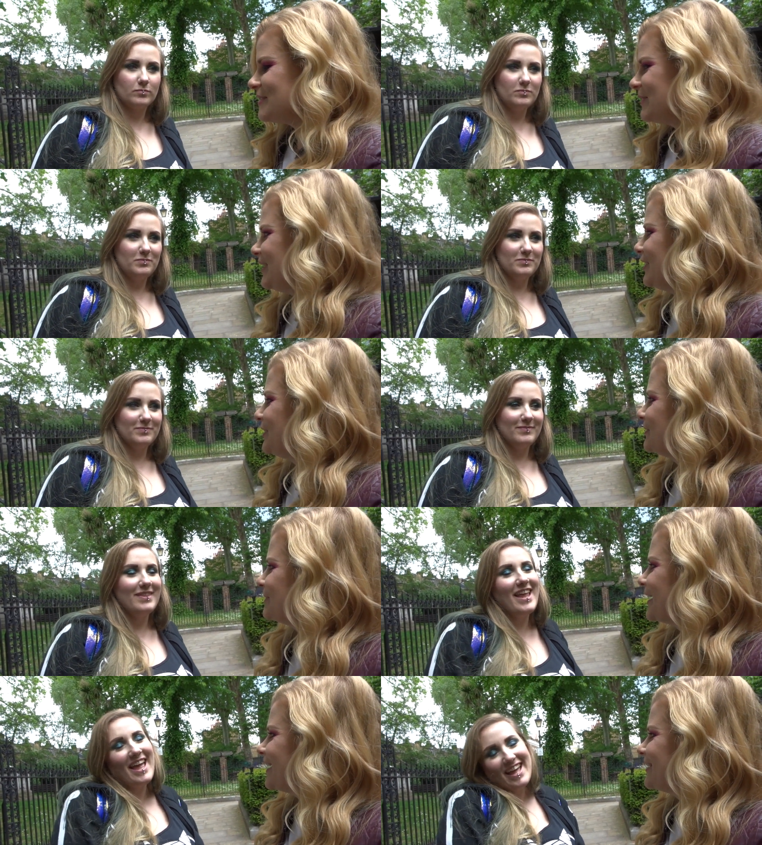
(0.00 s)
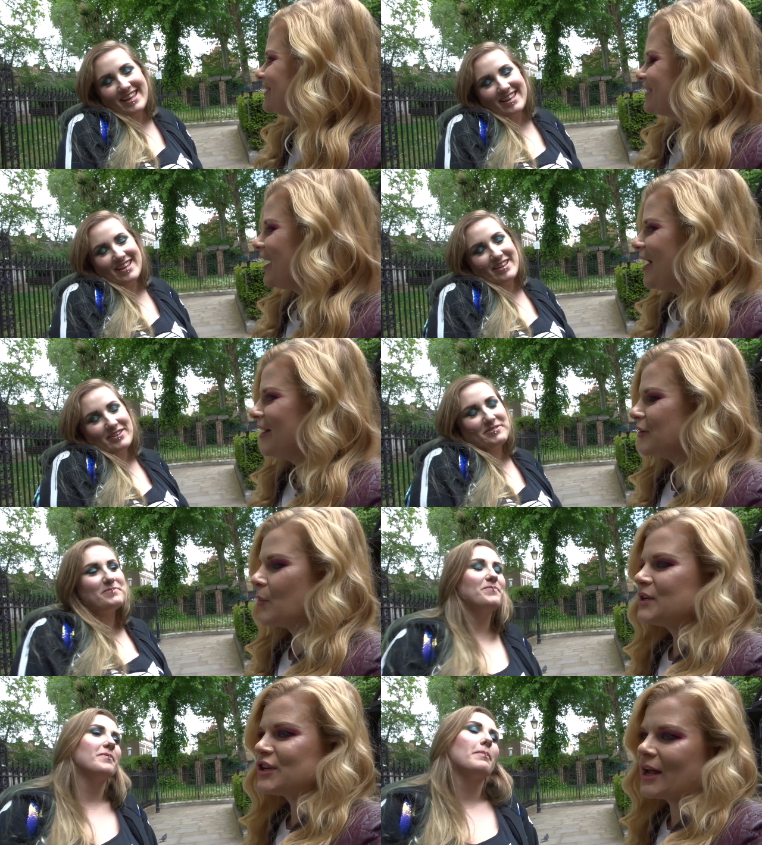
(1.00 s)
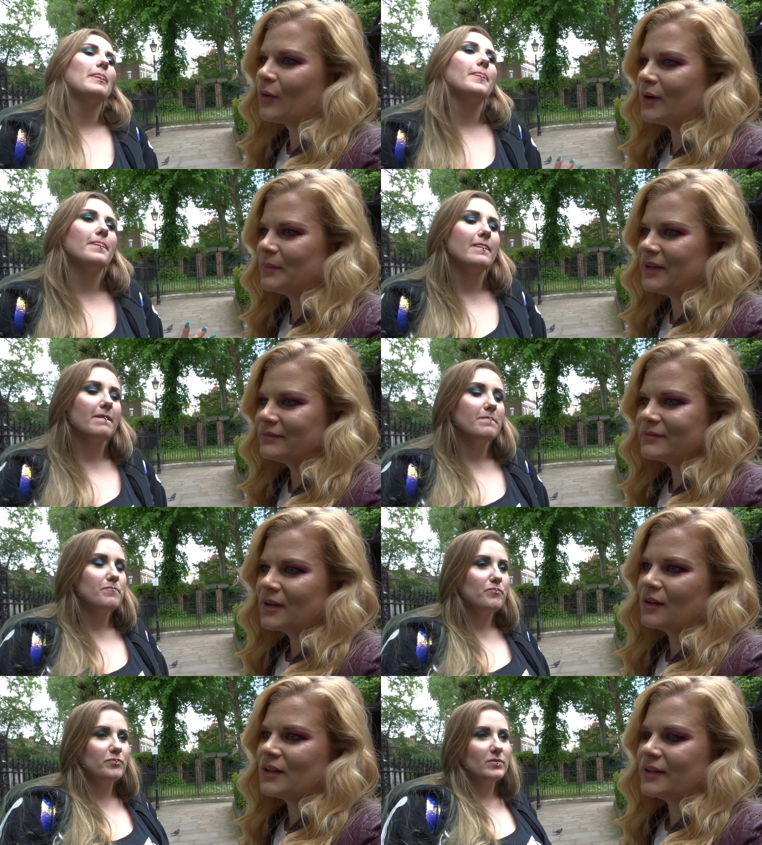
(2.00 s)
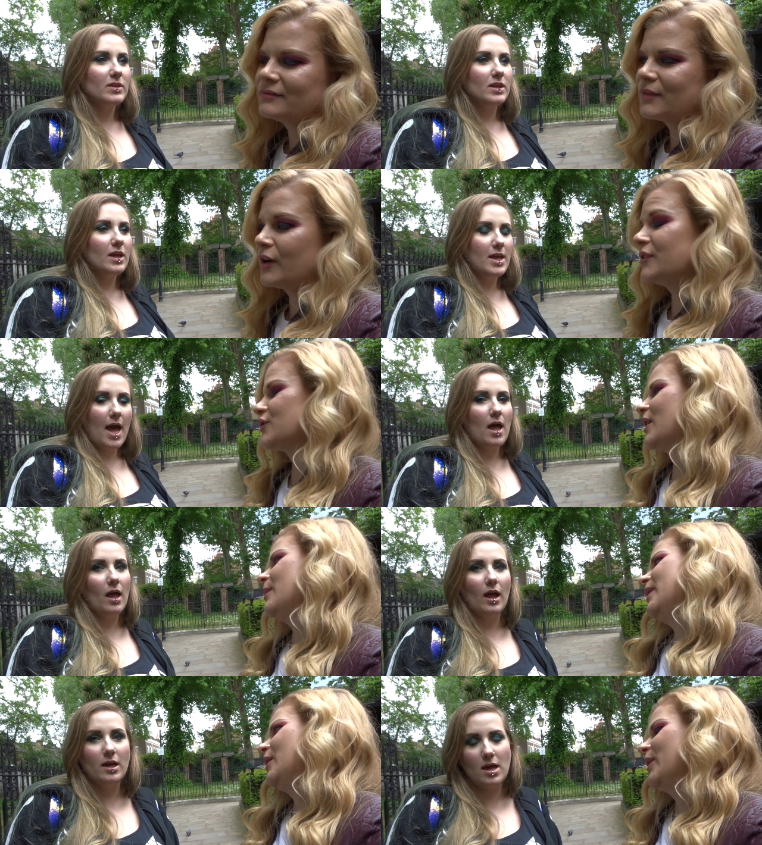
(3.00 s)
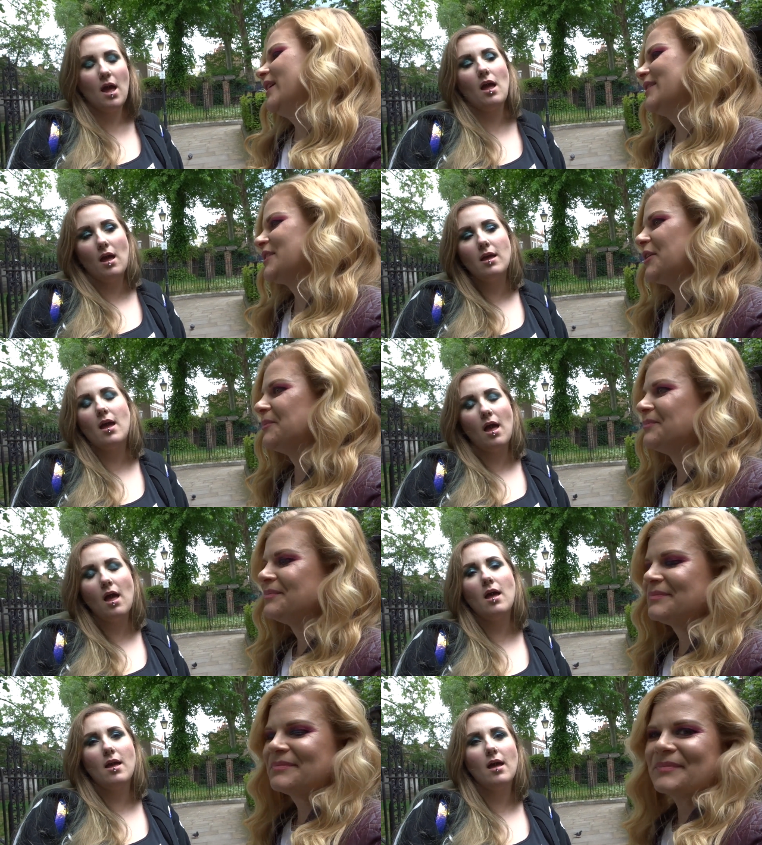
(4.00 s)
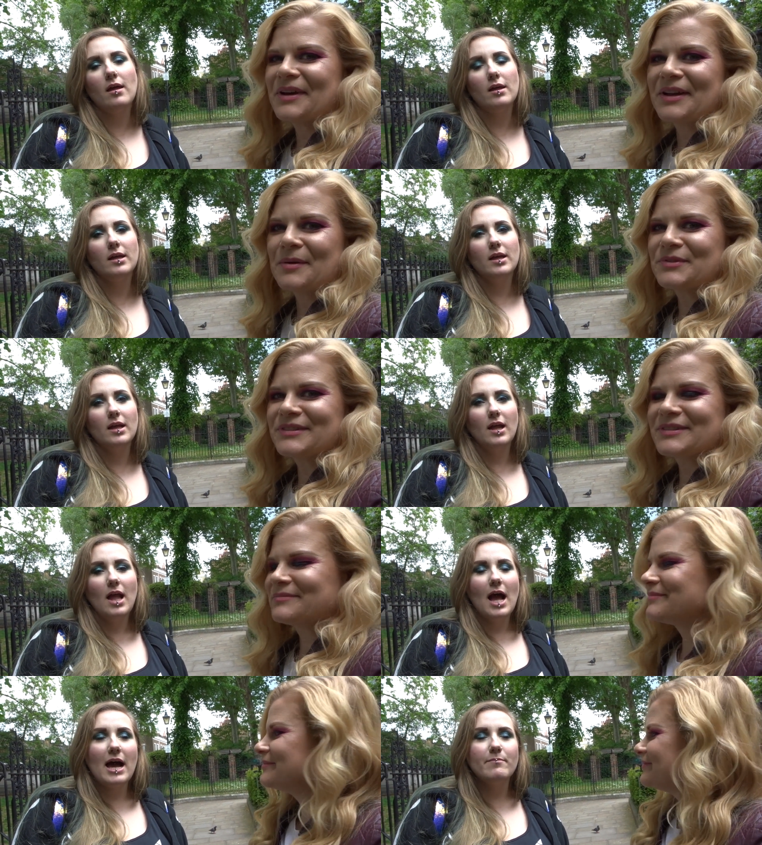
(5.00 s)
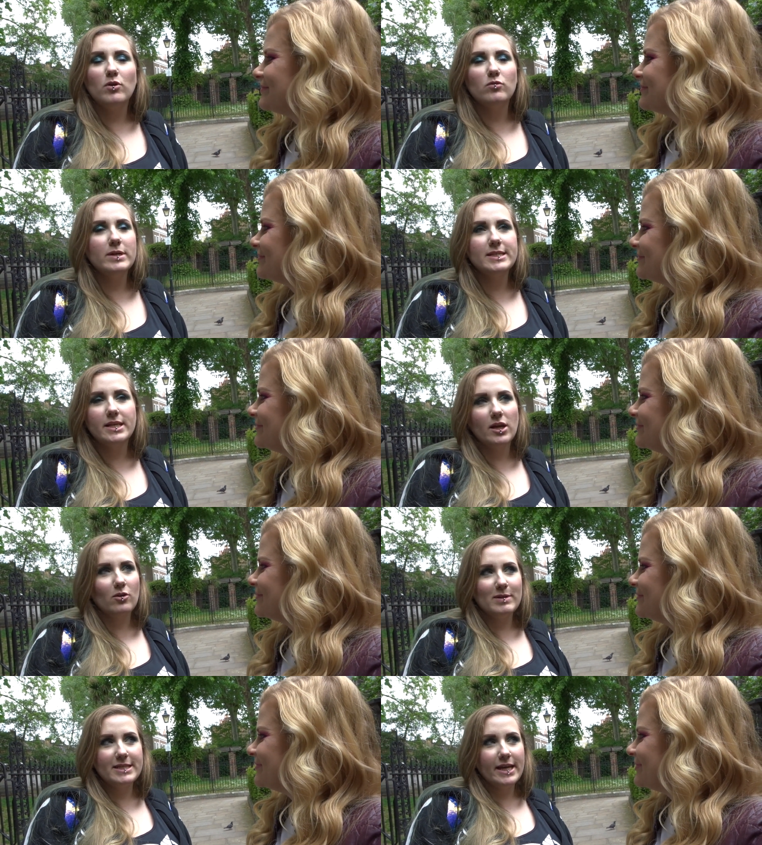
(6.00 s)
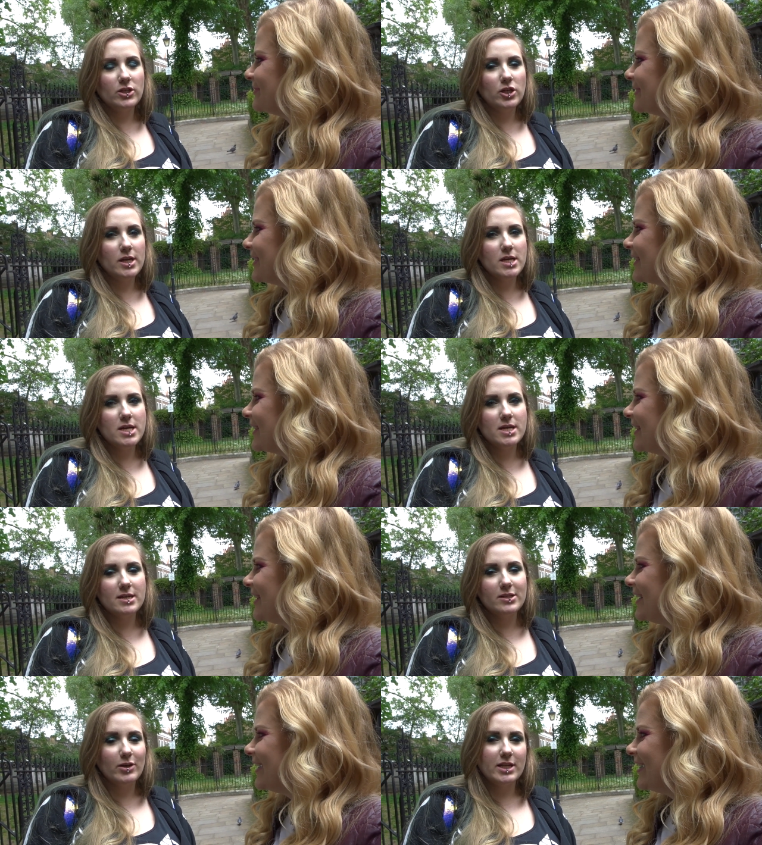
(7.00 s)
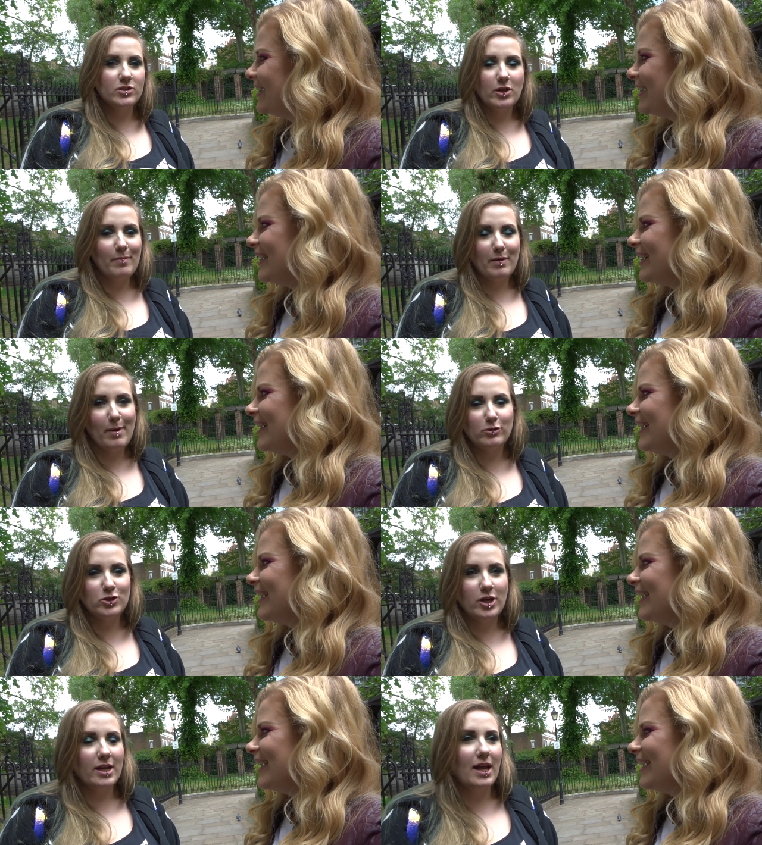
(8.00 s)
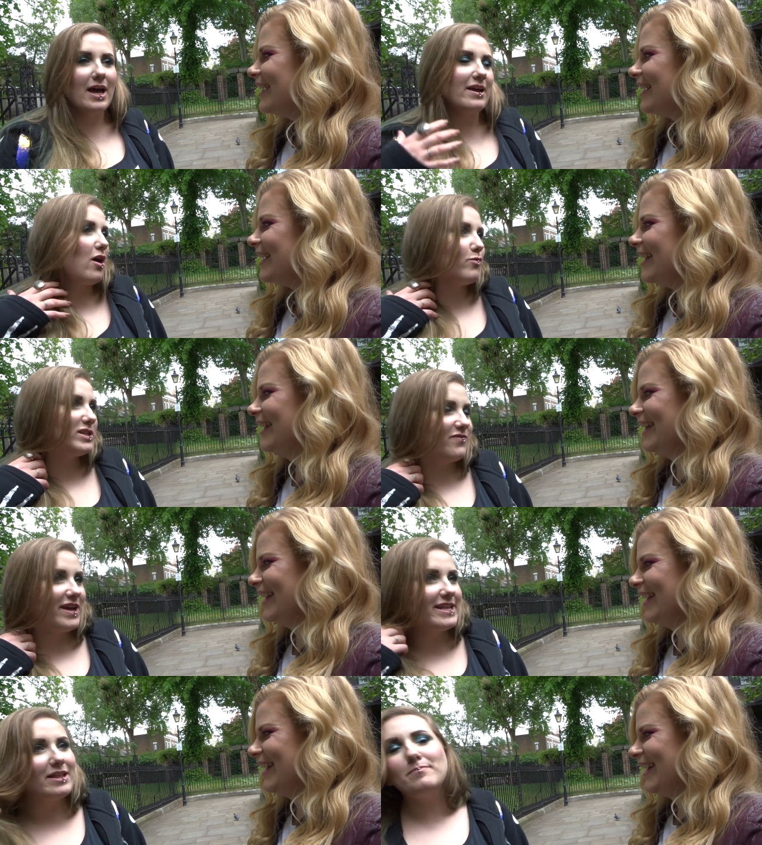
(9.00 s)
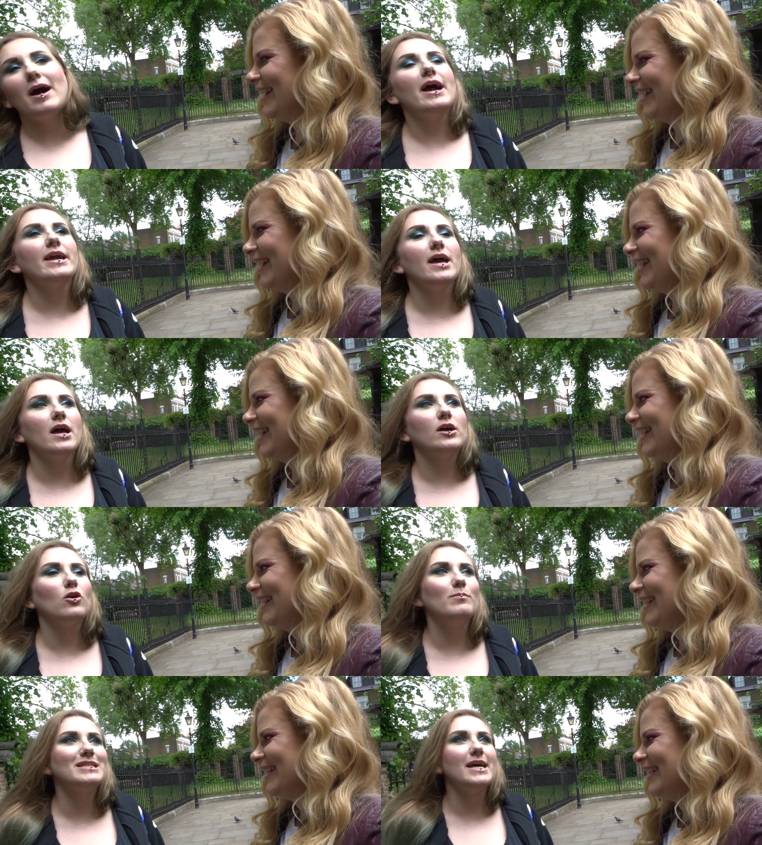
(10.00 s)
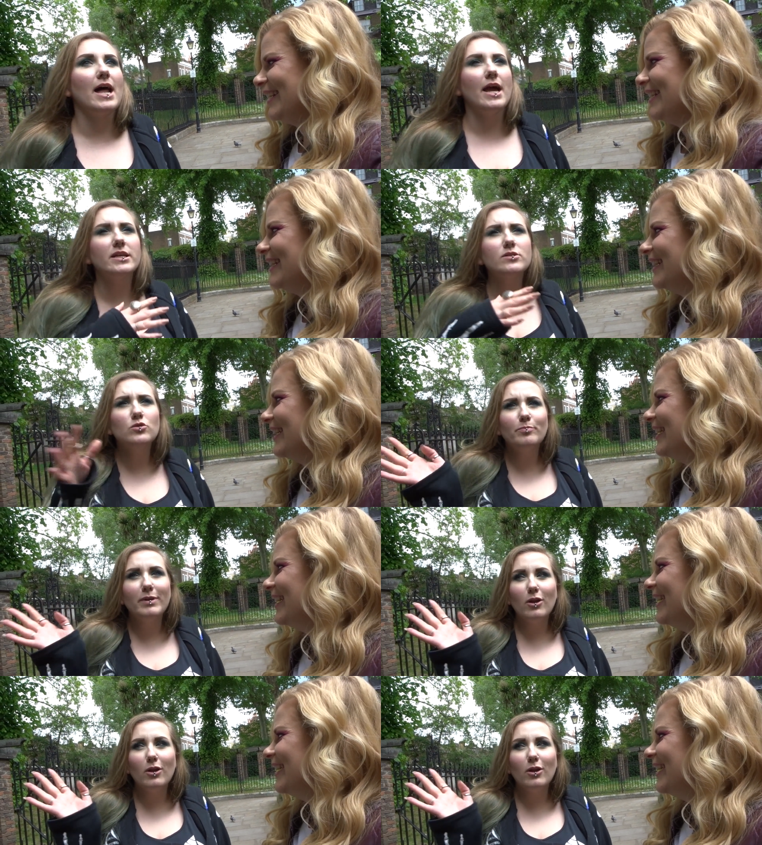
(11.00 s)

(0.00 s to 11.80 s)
Speaker 1: to meet you because you. I don't know we chat quite a bit online on Instagram yeah, anyway. Yeah, so yeah but I'm just.
Speaker 2: I'm always in the comment section uh, talking shit about shit. I always think that my uh, comments are like super